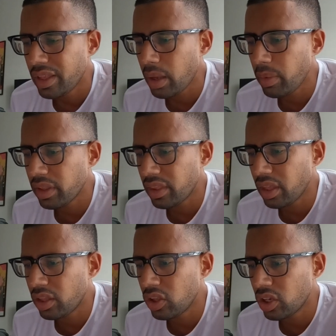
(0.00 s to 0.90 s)
Yeah, I mean, I
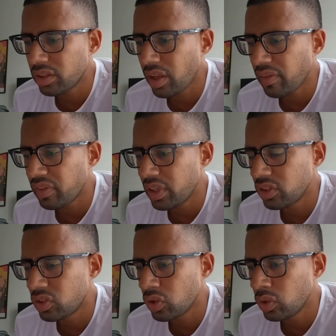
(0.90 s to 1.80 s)
think you could definitely
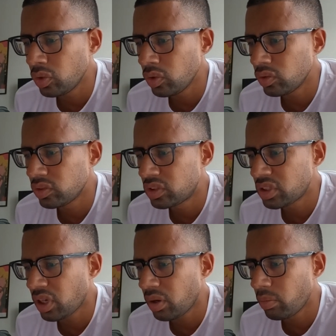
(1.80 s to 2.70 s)
do
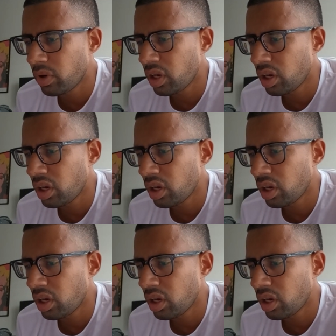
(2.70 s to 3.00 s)
some